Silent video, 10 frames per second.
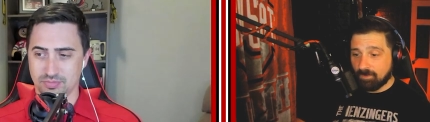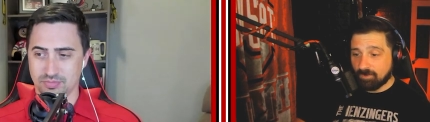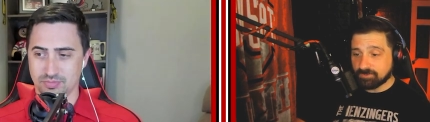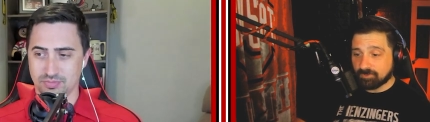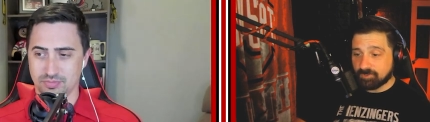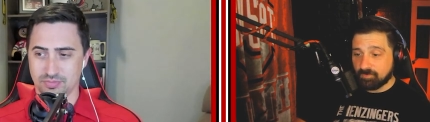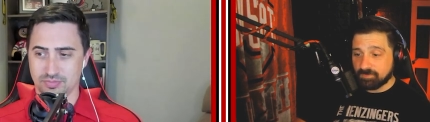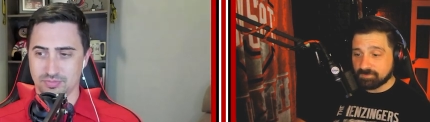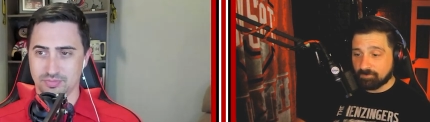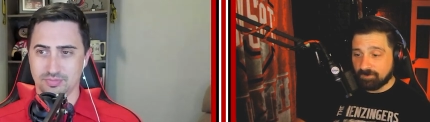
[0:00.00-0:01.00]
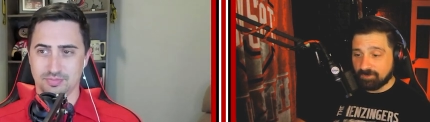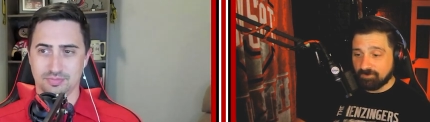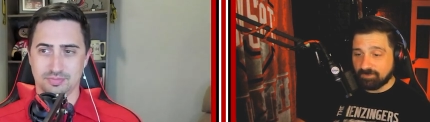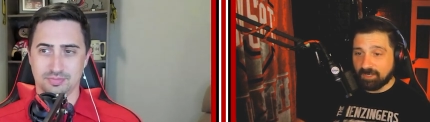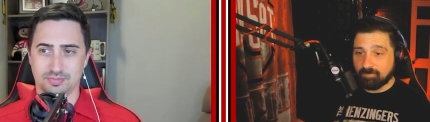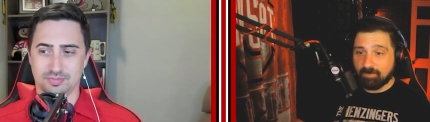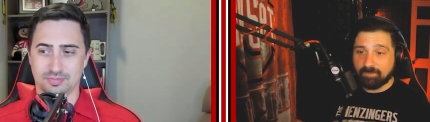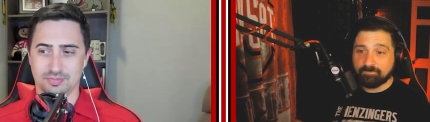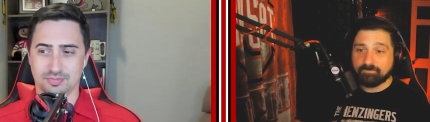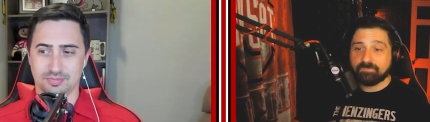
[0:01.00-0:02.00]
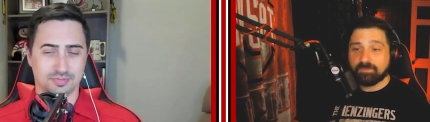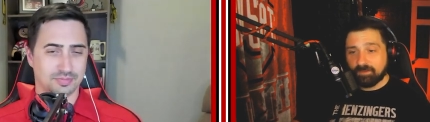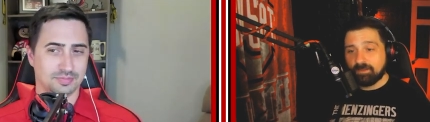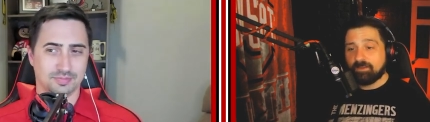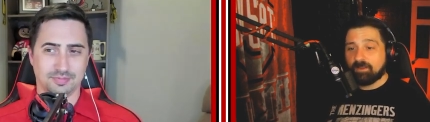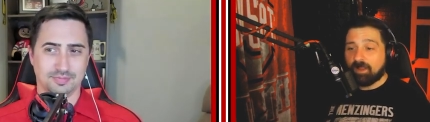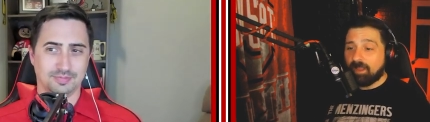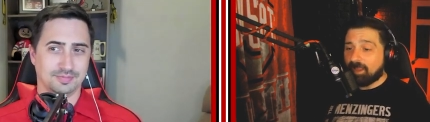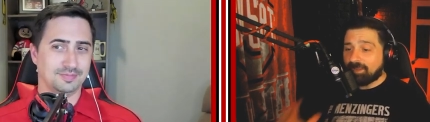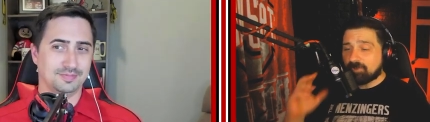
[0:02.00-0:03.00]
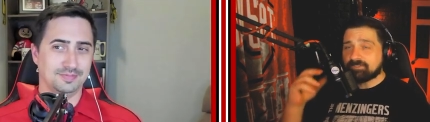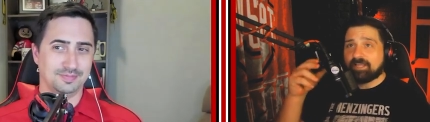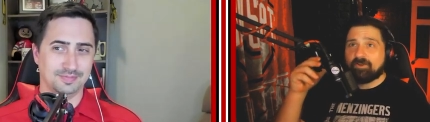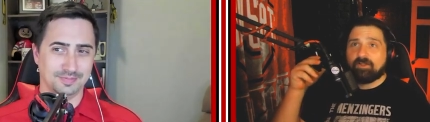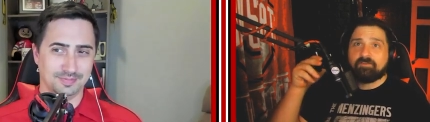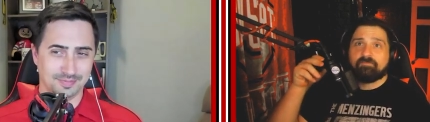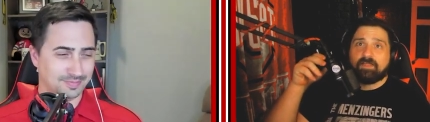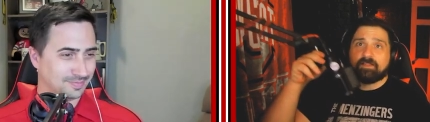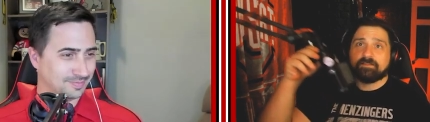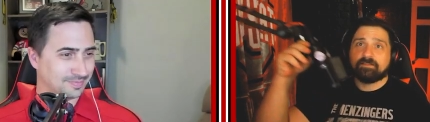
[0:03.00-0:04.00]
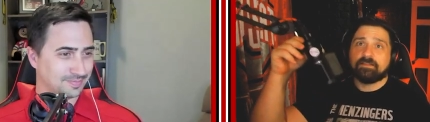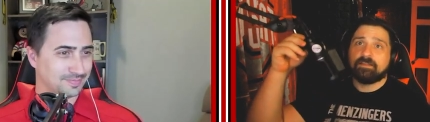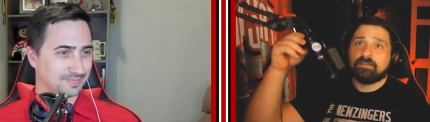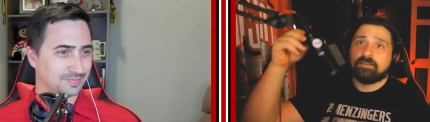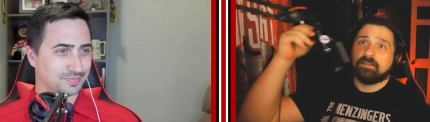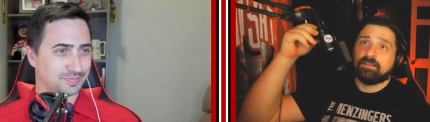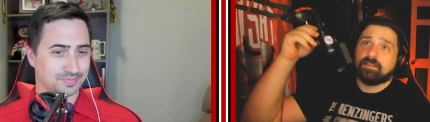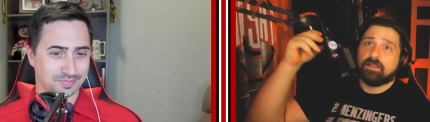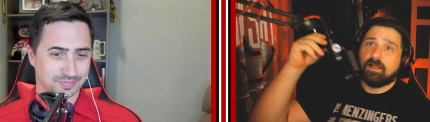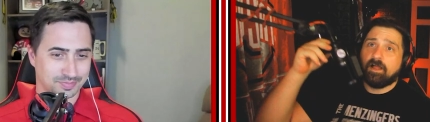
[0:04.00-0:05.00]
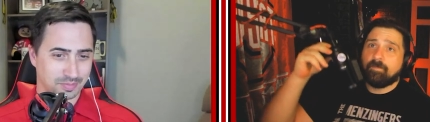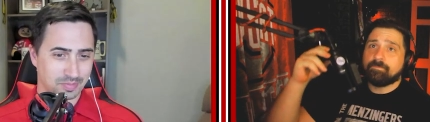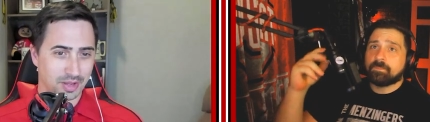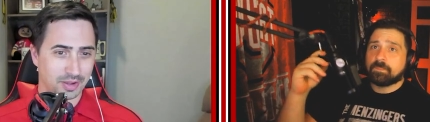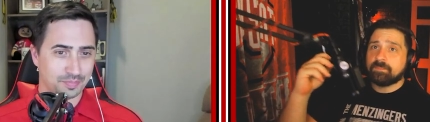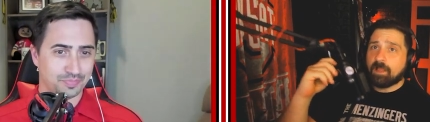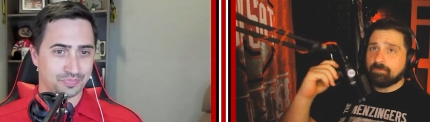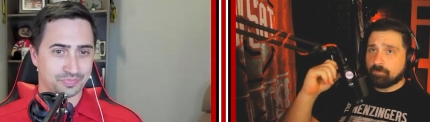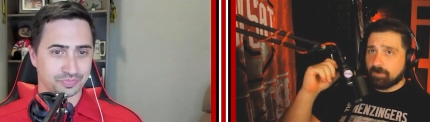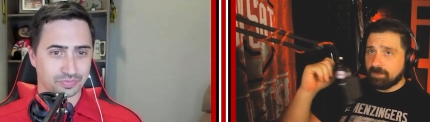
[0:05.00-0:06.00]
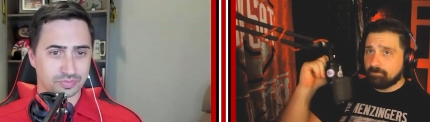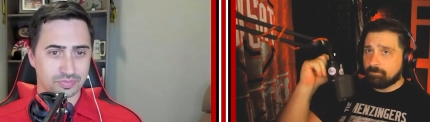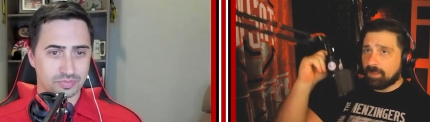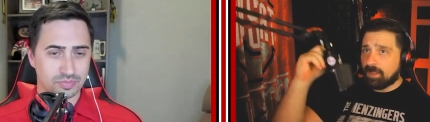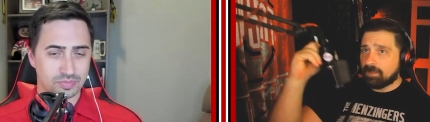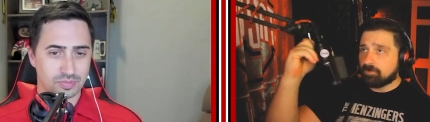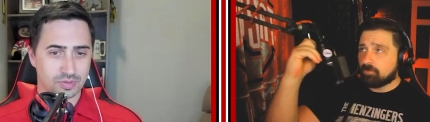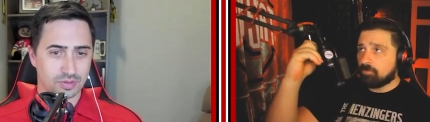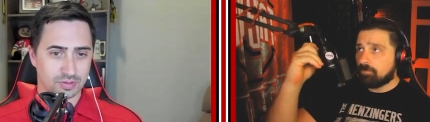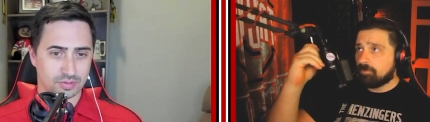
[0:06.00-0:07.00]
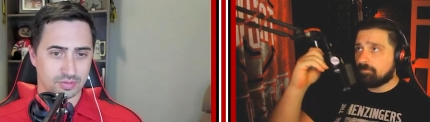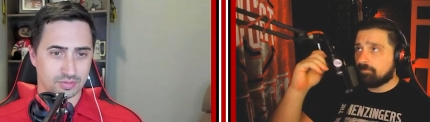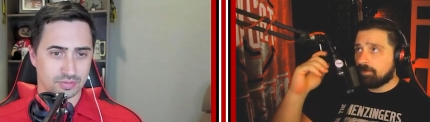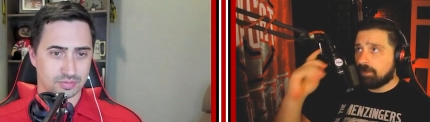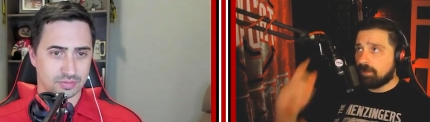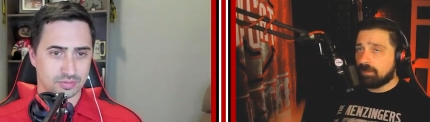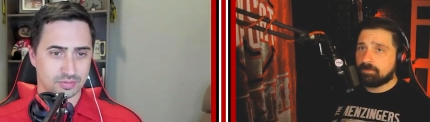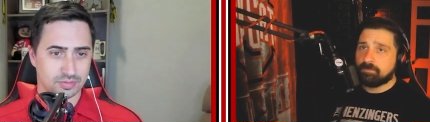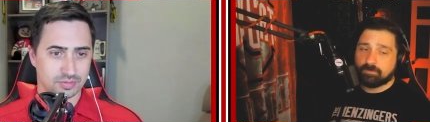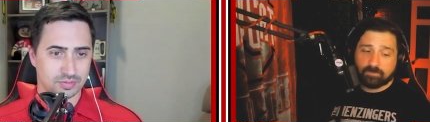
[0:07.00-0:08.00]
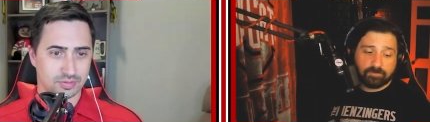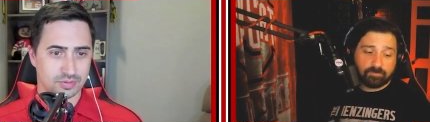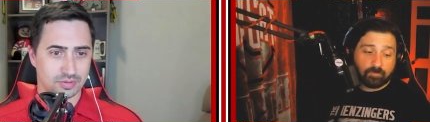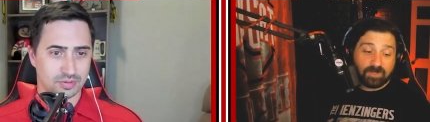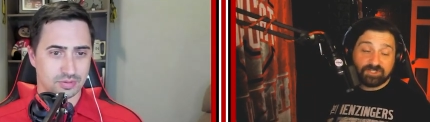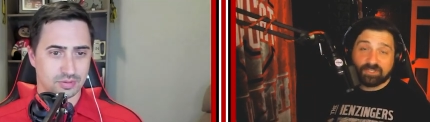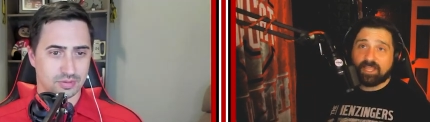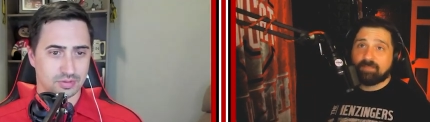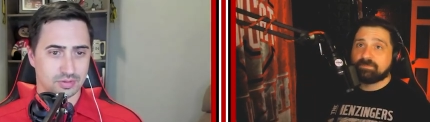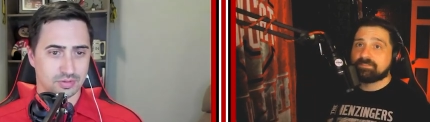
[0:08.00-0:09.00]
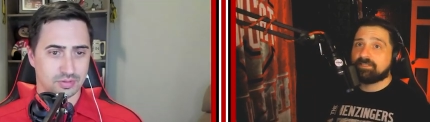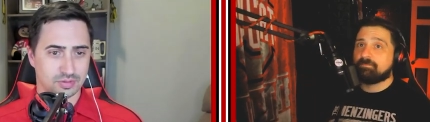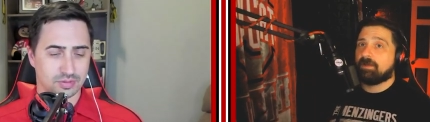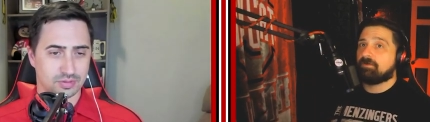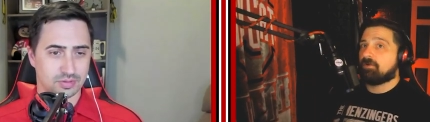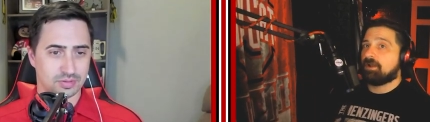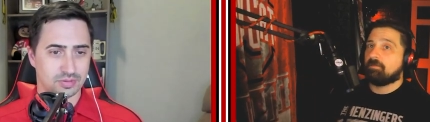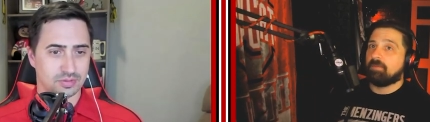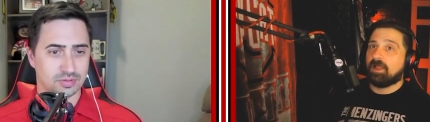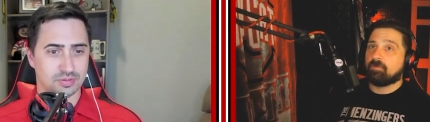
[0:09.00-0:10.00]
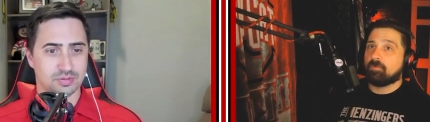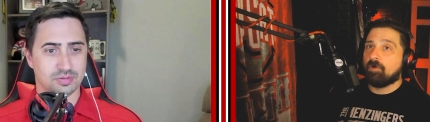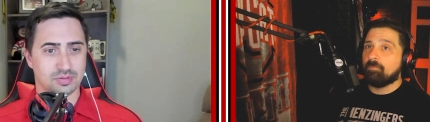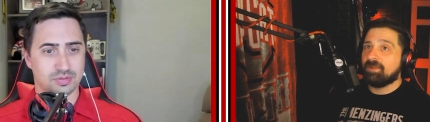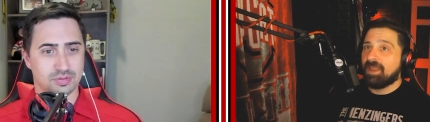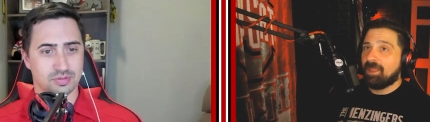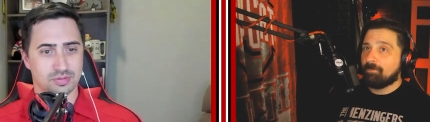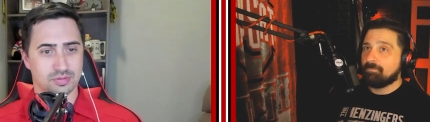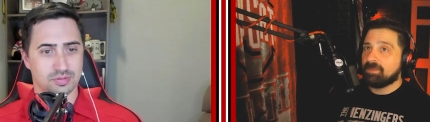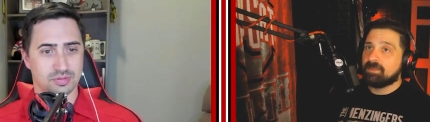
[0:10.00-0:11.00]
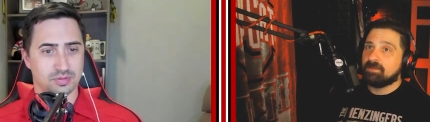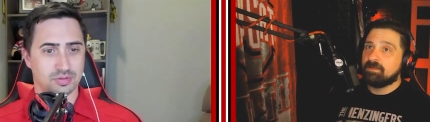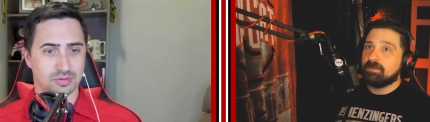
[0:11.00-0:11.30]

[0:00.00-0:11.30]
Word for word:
Speaker 1: Also, Tua is pretty good. K bye. I, I co-sign all of that. Um, now the running back, uh, the the rushing game is led by running back Roman Hemby.